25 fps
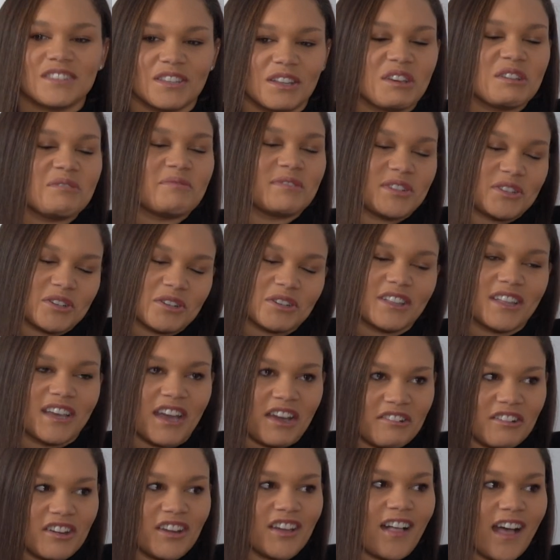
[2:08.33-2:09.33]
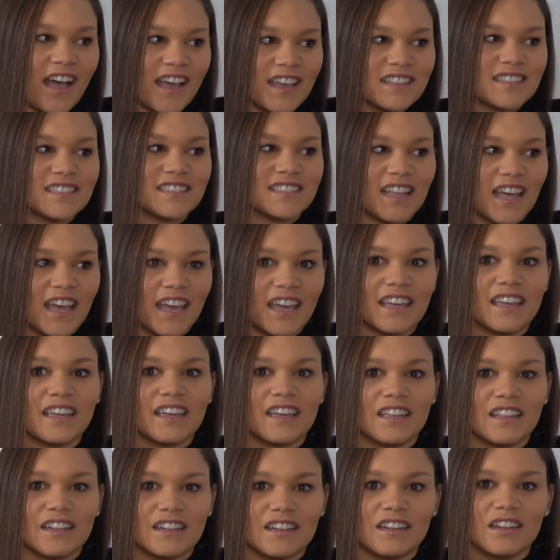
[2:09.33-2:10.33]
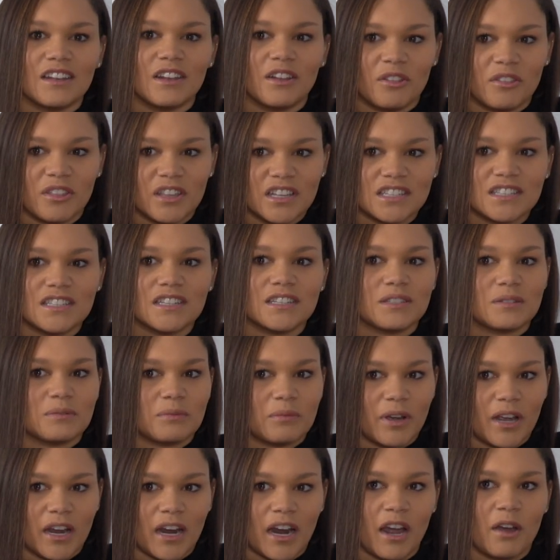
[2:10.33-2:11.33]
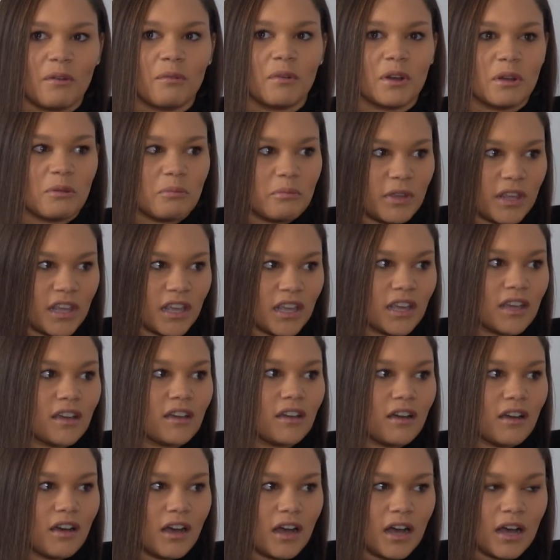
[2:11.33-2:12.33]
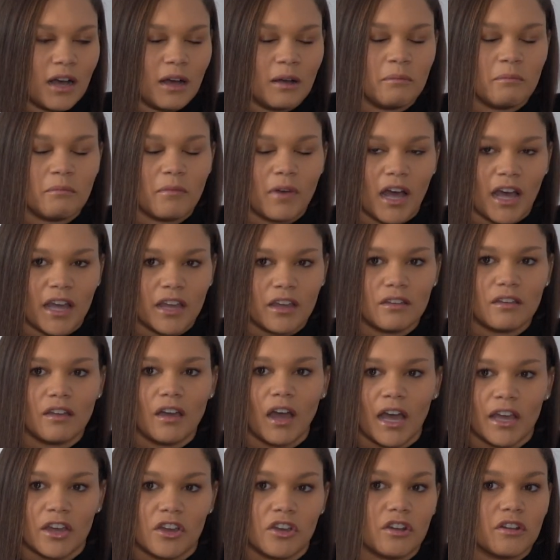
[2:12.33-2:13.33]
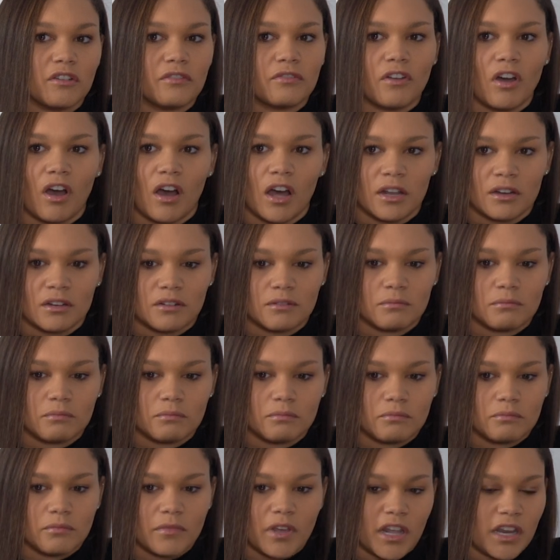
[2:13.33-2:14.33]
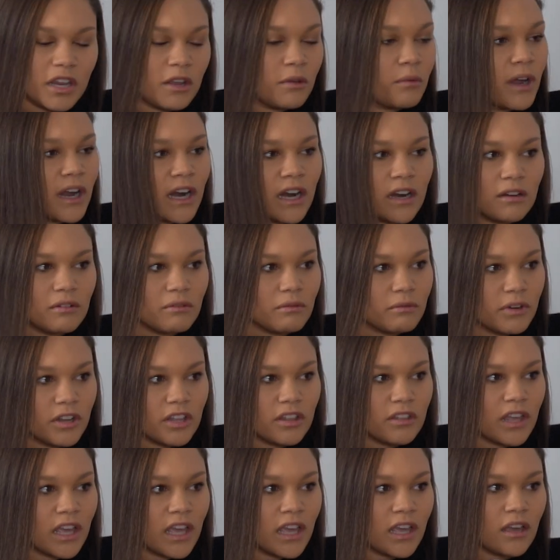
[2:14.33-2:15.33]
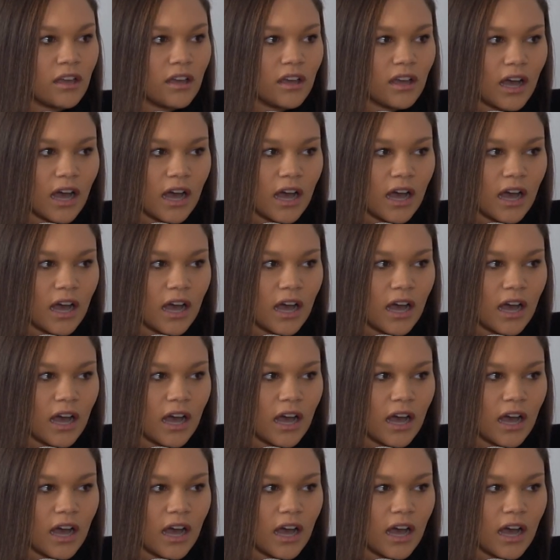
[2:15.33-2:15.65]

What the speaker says: slowly but surely I realized, no, this is where I want to be. I could have gone anywhere, really.